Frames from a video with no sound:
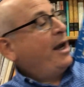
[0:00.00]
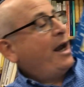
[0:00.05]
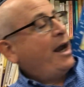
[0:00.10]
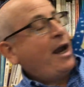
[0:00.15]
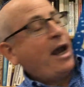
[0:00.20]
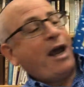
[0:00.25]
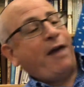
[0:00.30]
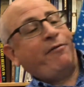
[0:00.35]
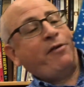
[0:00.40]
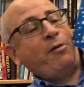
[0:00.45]

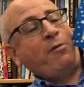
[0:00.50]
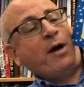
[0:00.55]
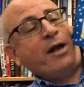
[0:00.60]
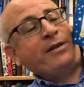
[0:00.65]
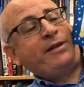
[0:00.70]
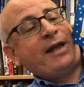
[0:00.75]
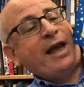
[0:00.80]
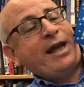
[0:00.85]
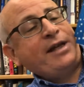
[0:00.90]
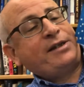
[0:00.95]
Everyone
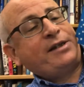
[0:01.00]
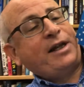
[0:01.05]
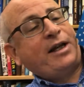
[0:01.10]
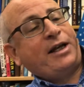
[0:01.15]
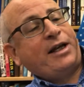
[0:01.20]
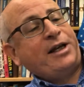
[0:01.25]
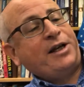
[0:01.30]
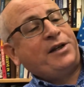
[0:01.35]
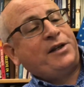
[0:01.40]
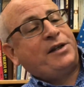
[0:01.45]
tasted,
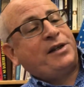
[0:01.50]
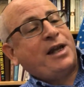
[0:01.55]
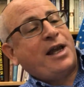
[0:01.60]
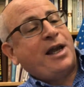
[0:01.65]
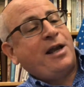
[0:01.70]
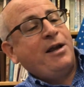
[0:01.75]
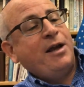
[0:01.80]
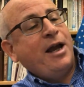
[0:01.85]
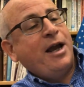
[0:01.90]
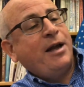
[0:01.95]
and you
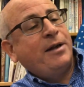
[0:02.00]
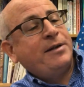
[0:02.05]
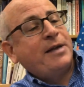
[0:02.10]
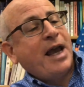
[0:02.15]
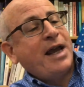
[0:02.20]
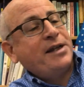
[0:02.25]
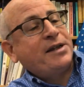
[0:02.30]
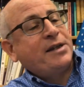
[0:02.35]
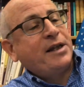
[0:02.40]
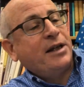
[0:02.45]
see,
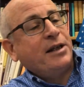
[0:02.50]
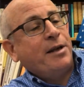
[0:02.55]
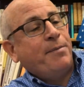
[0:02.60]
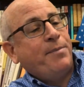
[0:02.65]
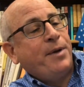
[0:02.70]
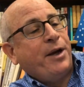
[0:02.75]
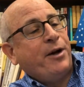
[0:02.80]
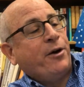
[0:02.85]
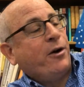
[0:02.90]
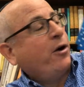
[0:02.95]
tasting the
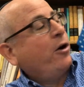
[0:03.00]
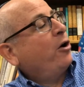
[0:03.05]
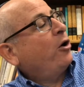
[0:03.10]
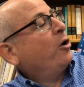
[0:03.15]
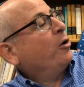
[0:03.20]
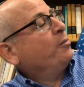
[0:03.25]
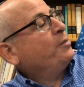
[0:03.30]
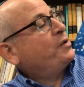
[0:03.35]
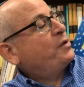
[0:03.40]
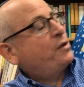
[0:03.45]
bitter
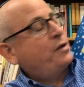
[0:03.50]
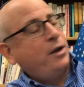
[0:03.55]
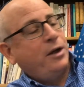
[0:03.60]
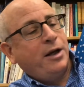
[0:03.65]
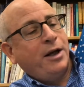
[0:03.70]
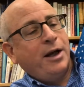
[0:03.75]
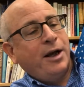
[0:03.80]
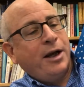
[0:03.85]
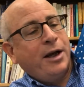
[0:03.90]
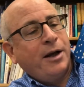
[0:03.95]
herbs,
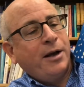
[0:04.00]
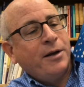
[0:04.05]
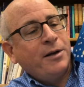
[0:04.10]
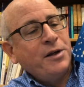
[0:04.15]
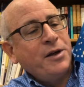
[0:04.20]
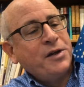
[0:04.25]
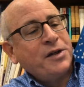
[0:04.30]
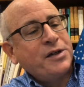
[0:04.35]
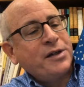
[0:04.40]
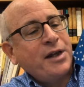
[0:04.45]

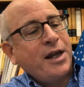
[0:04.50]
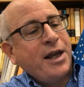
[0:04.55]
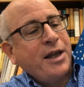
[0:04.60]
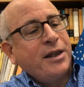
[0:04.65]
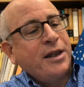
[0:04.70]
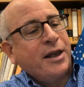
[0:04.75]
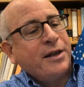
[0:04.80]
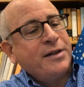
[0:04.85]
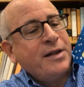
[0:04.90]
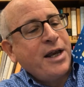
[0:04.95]
you see
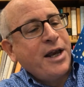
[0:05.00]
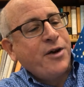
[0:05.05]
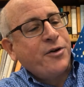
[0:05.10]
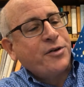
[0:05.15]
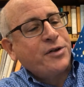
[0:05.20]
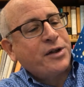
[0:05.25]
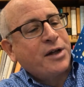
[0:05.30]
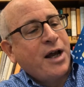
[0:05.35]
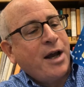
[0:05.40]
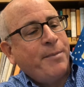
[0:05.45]
the
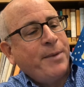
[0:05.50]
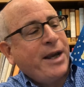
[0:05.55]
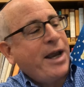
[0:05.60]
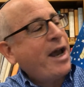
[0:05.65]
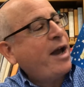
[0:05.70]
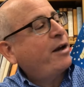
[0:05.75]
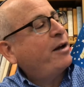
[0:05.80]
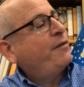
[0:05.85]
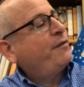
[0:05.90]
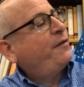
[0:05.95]
tears coming
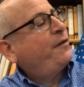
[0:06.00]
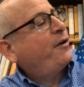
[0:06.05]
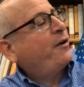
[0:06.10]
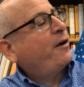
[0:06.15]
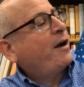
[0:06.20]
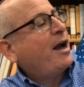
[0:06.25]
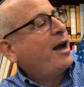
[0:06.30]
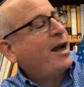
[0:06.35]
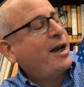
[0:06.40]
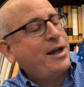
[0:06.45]
out of
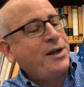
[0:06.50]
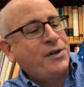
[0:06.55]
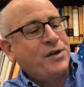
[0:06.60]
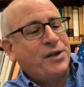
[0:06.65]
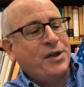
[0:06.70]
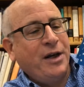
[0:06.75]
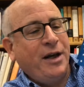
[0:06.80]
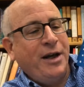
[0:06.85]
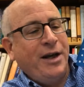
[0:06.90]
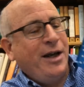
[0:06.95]
her
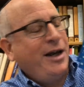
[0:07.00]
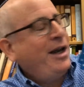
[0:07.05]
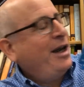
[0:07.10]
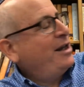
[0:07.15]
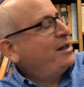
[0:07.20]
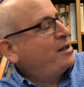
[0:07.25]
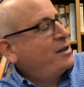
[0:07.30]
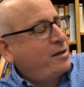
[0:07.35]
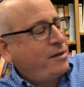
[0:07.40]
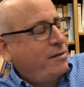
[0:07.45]
eyes.
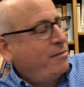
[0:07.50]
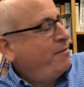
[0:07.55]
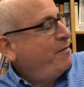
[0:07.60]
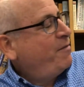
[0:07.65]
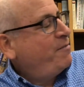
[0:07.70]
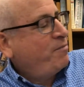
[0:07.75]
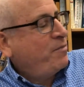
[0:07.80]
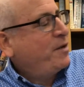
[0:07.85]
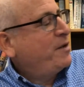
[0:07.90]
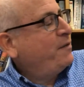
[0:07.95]
It's
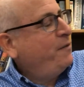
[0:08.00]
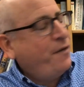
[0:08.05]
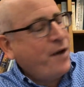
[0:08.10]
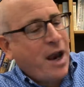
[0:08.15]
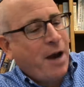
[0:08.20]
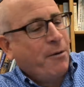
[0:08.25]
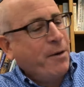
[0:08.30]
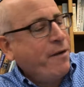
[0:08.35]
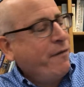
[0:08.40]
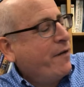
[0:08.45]

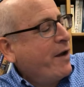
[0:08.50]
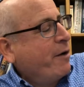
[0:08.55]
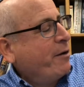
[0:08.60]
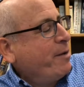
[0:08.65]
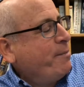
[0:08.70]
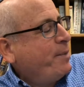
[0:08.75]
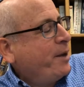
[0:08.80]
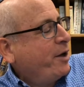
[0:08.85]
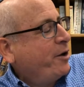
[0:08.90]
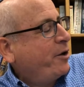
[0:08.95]
very, very
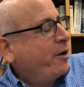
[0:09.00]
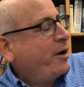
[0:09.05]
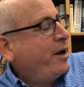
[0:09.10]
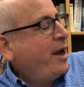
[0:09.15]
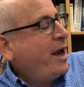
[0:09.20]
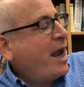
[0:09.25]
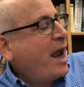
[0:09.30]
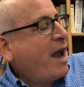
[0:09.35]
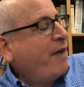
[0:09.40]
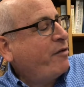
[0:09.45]
bitter.
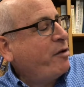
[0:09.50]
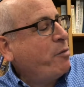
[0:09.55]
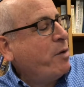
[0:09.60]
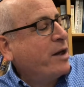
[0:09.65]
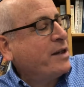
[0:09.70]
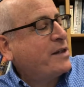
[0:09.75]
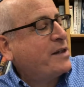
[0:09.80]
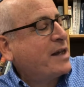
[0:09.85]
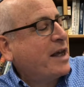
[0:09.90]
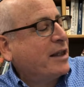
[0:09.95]

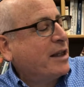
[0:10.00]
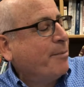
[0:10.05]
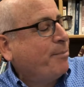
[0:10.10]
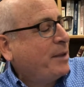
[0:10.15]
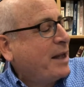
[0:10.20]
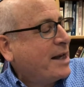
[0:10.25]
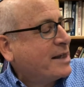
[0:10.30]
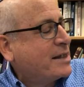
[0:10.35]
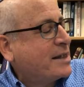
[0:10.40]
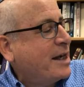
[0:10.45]
Everyone said the
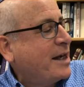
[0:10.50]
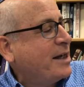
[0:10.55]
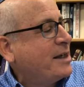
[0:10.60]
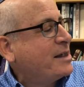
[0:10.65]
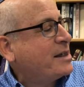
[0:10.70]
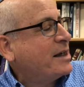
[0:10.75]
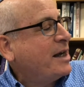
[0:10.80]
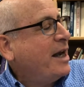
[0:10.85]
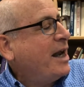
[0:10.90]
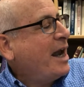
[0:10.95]

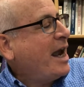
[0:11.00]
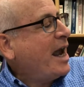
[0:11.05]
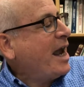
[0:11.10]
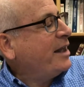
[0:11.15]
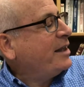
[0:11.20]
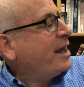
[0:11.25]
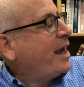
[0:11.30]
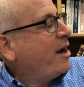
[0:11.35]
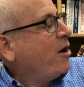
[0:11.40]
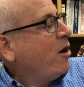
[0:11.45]
blessings,
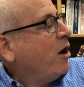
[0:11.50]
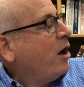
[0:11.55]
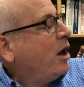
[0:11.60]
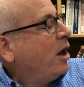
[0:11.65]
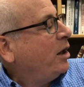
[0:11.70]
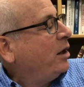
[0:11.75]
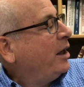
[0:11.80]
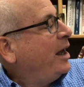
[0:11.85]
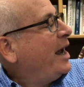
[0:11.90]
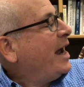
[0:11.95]
and they
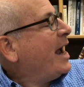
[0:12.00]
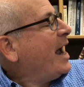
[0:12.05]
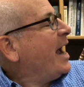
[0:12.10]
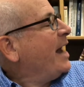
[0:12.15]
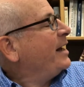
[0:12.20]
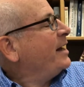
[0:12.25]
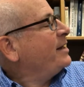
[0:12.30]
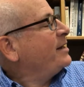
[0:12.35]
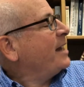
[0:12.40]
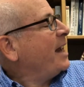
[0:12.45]
all
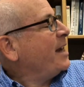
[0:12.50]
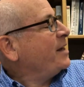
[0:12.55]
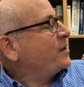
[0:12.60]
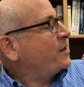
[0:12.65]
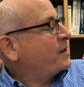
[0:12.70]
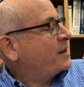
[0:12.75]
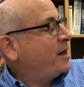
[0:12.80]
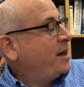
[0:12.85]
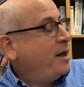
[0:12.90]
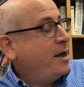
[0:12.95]
had a
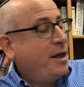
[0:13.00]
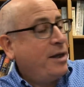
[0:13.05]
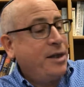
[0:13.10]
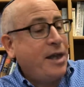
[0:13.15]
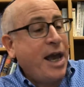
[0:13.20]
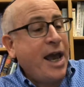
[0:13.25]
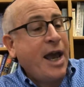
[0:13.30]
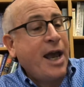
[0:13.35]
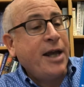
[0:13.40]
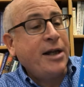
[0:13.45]
taste.
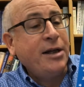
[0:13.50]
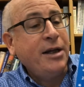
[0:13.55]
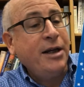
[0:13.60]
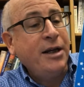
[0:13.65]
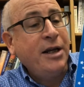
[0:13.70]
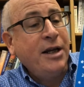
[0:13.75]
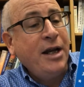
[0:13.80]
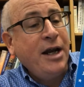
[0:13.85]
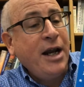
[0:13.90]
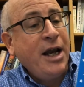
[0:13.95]
Then
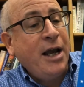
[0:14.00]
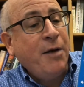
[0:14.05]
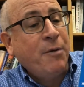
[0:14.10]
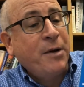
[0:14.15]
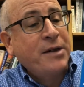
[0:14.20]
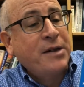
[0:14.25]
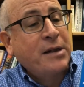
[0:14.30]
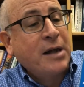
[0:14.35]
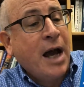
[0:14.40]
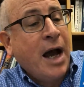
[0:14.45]
it
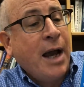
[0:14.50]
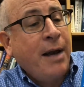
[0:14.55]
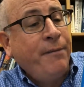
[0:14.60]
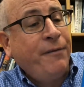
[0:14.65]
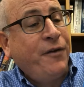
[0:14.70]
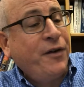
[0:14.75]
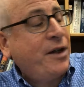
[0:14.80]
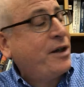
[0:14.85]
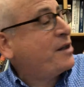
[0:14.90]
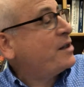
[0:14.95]
was time
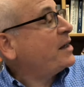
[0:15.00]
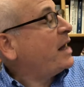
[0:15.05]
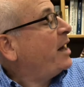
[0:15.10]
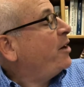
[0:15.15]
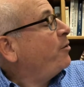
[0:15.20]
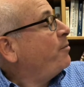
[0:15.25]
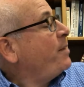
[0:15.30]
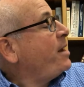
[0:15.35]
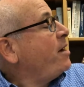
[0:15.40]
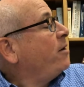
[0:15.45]
for the
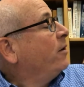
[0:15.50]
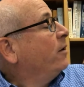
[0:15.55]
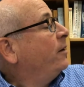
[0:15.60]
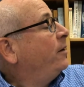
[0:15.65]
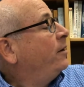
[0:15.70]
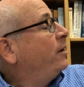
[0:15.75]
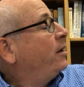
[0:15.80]
Seder meal.